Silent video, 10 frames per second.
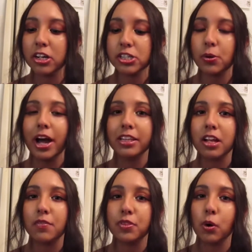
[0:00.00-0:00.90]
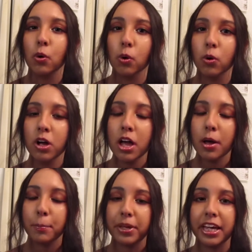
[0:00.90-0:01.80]
So I love the whole
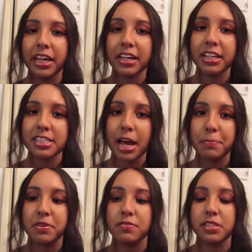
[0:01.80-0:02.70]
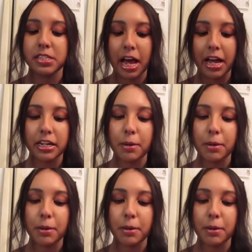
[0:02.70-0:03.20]
pig type of design.